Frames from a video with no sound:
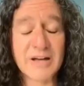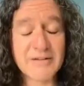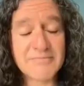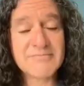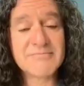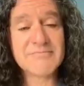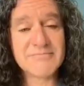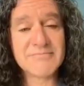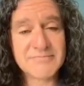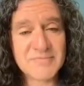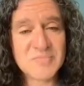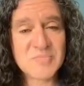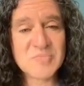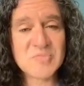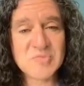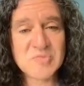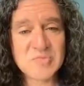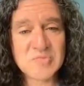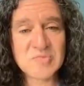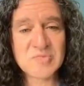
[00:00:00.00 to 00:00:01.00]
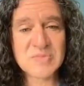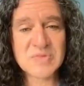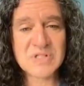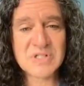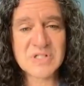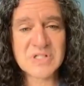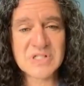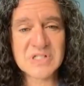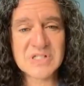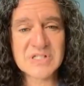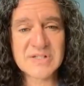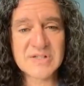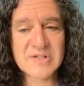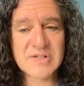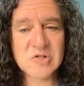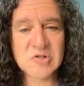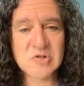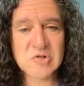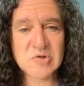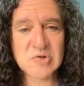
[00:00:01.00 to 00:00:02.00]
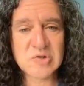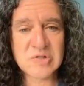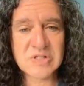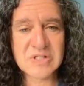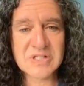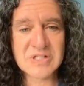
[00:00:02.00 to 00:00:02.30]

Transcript: You know, like we there's a lot of like um